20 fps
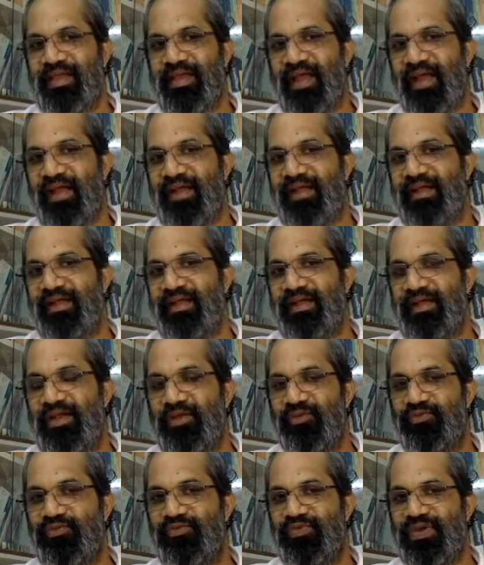And
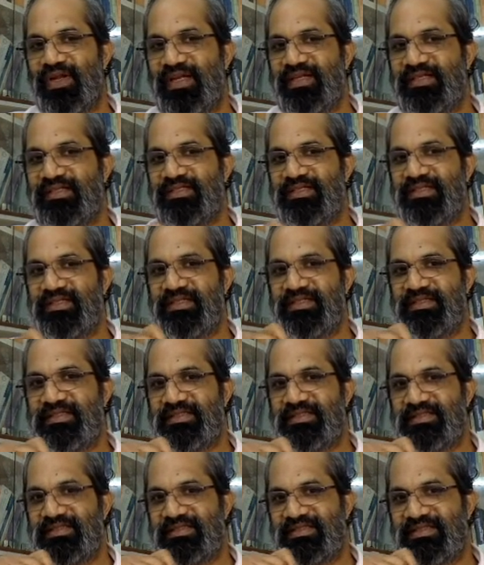different
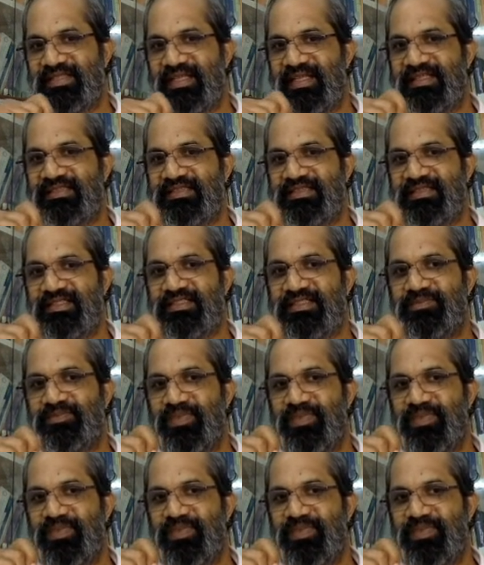senses